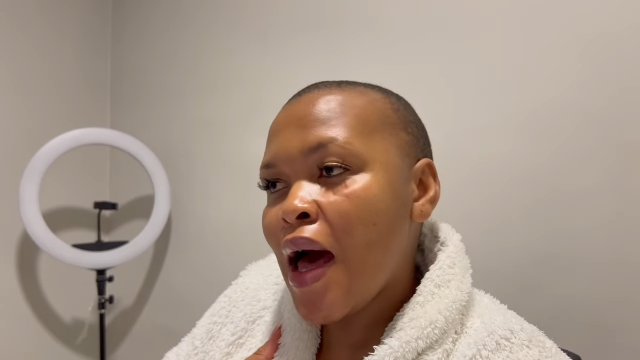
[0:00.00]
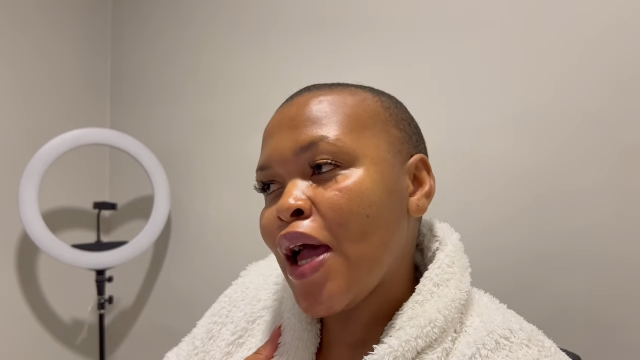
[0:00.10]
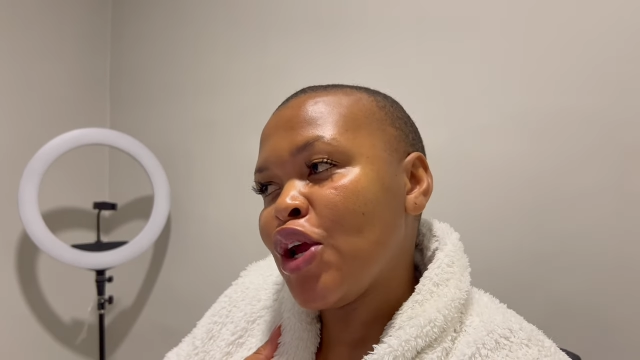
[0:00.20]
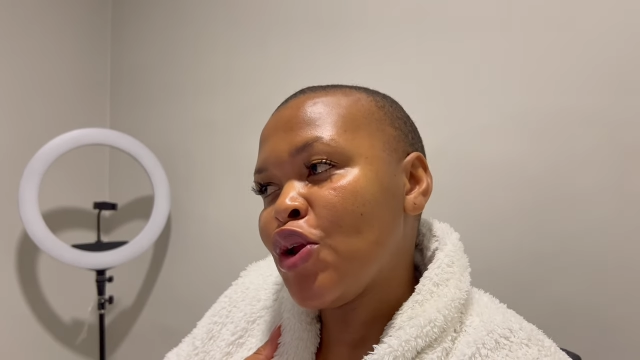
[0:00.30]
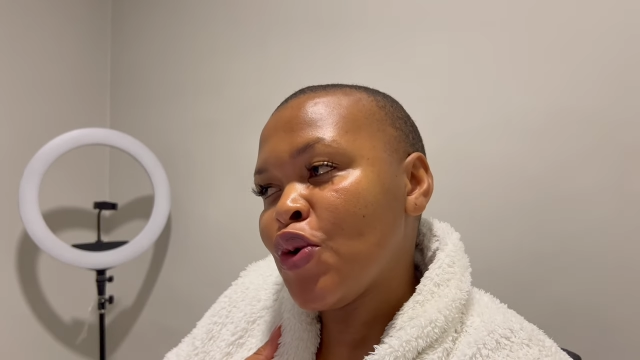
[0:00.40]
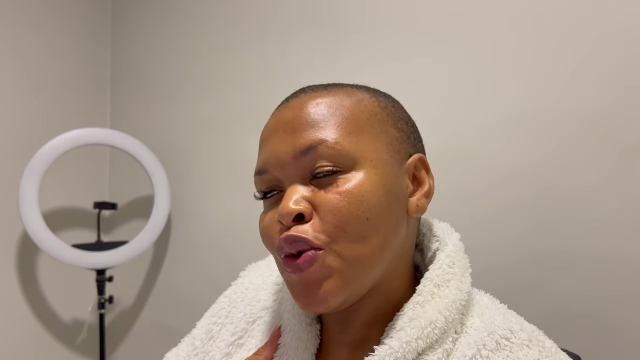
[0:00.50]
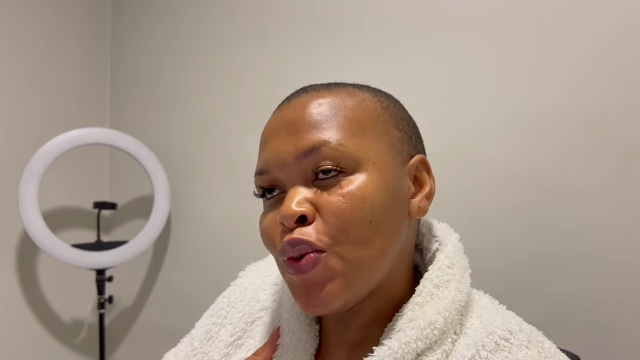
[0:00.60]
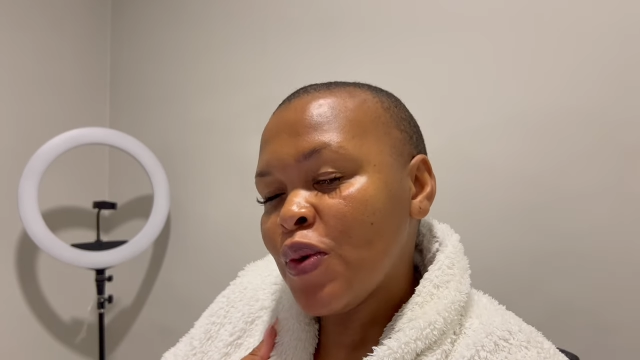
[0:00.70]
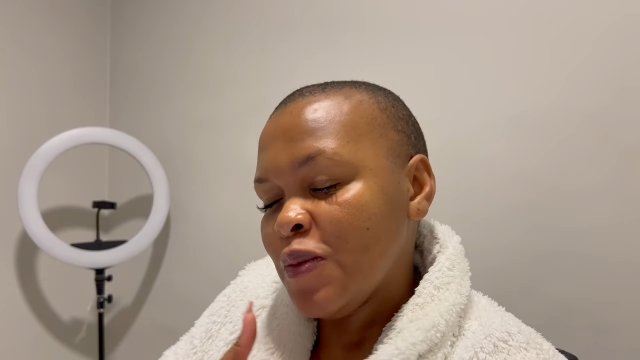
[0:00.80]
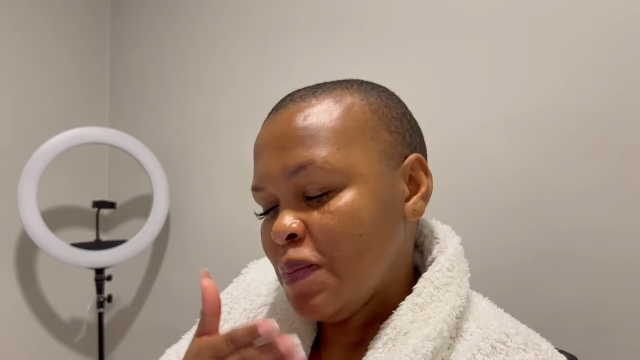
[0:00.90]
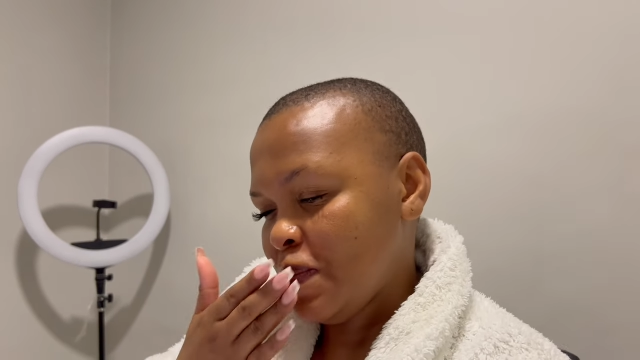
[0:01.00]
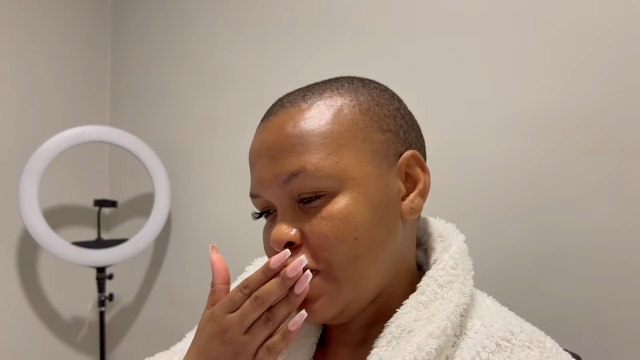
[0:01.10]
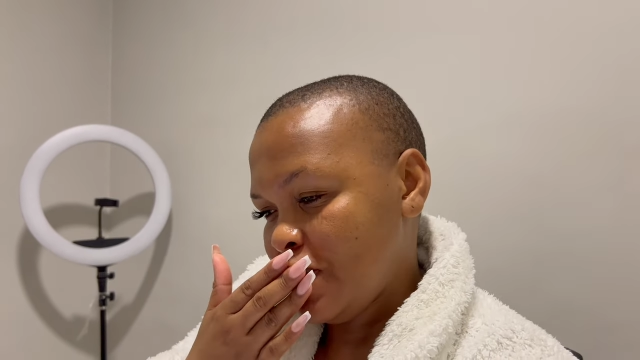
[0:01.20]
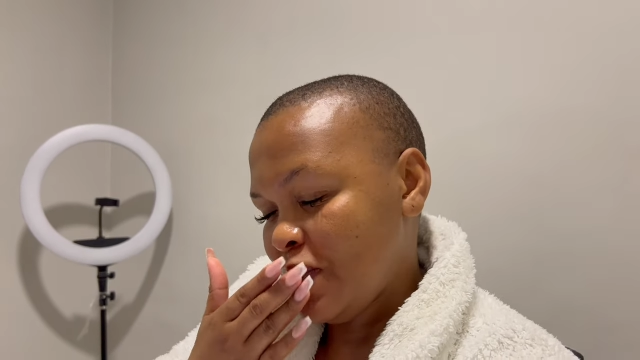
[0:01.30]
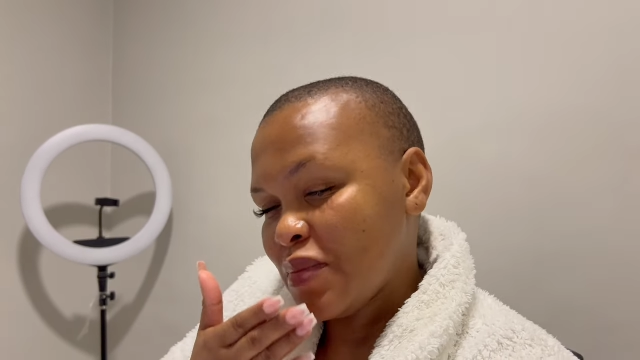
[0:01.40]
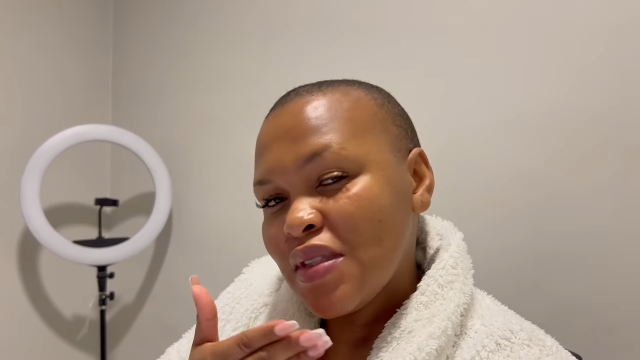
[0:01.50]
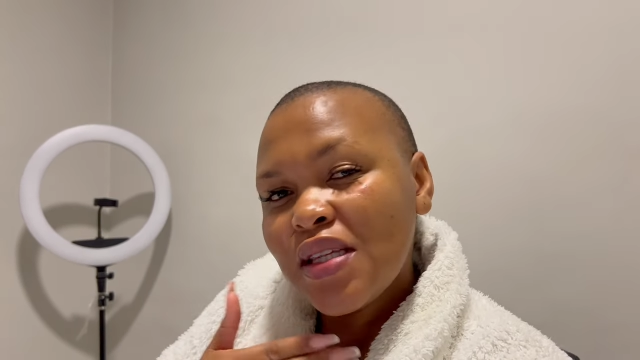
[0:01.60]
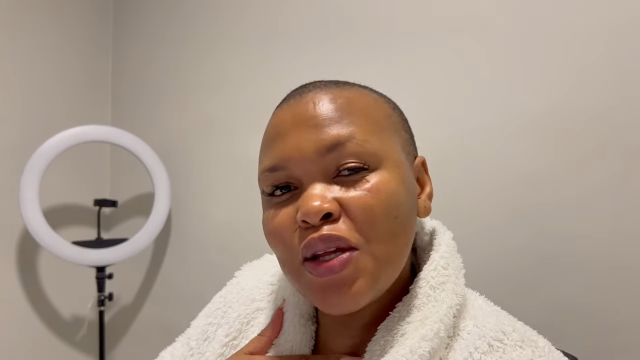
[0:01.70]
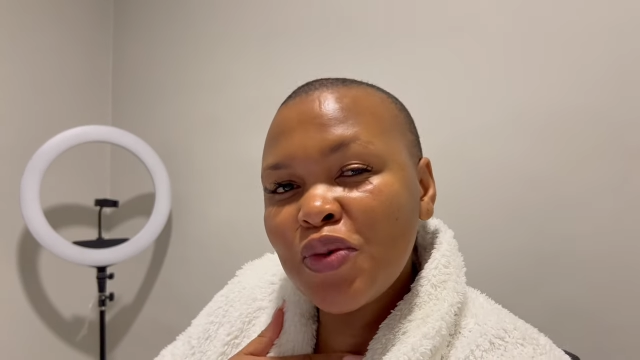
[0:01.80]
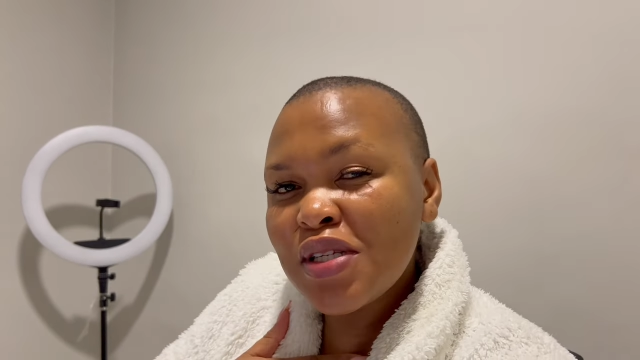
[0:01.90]
I know
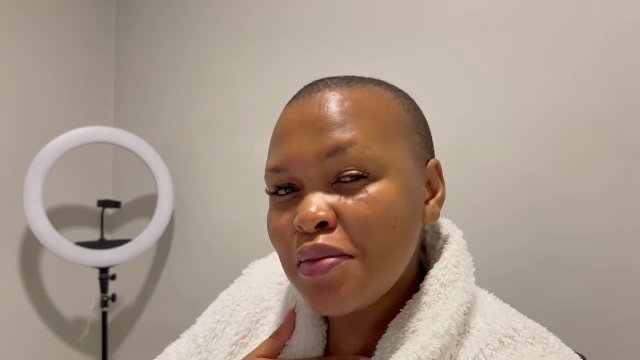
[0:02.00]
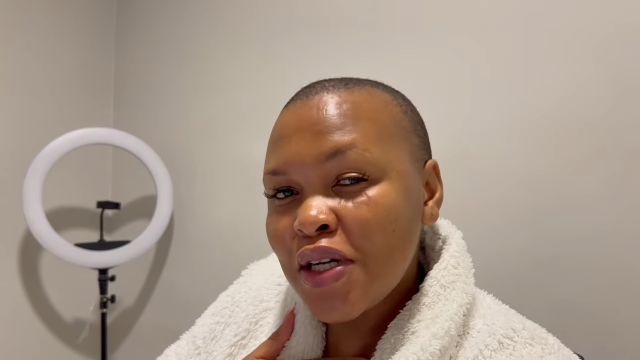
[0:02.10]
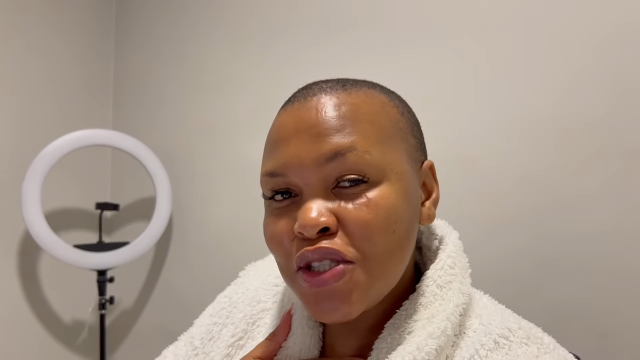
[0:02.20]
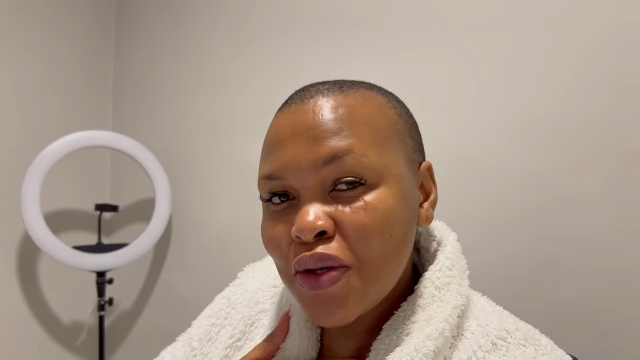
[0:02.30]
there wasn't much